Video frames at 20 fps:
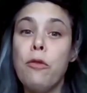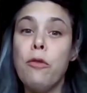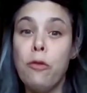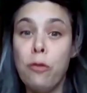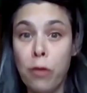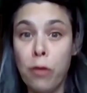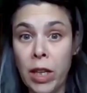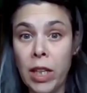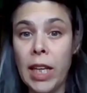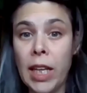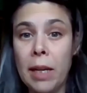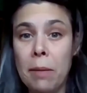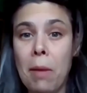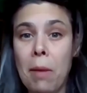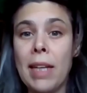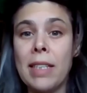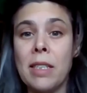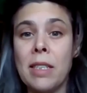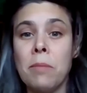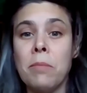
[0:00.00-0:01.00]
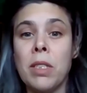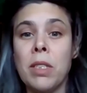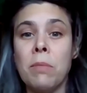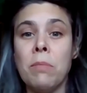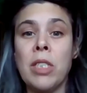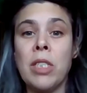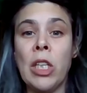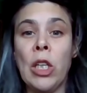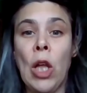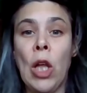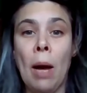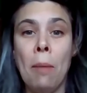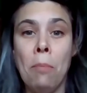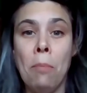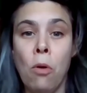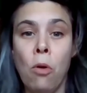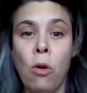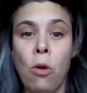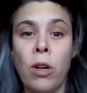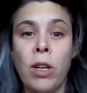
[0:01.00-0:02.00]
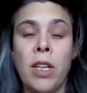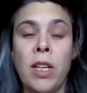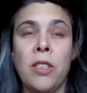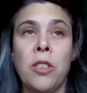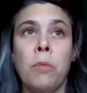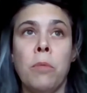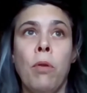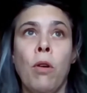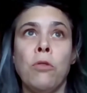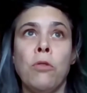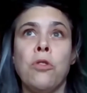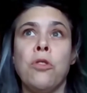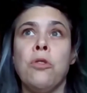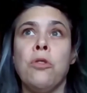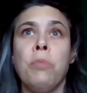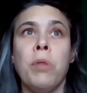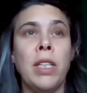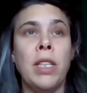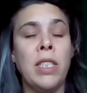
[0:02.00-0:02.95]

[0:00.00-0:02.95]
feeling my symptoms a lot more as opposed to being